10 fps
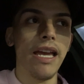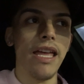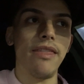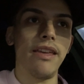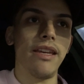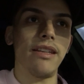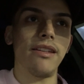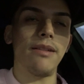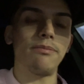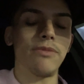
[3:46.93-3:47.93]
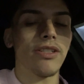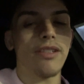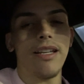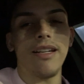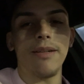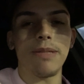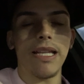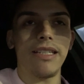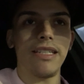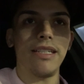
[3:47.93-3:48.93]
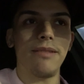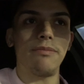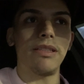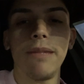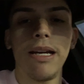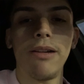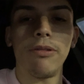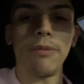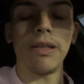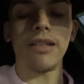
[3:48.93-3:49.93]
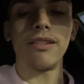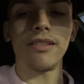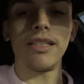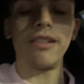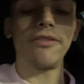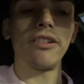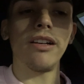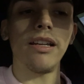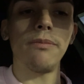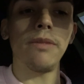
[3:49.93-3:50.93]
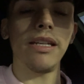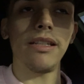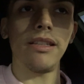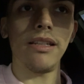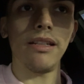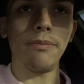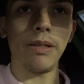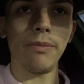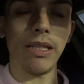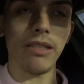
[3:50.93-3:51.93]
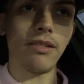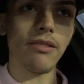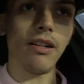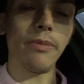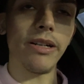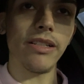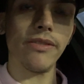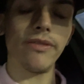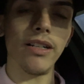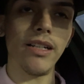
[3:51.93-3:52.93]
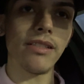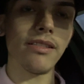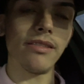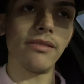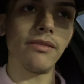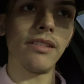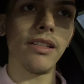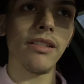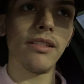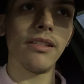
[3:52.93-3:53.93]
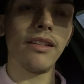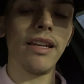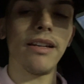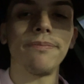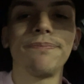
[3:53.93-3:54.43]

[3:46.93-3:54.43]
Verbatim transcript: And then I'm just gonna end up telling him that I'm gonna cook dinner for him, and then I'm gonna make the strawberries for us, and yeah.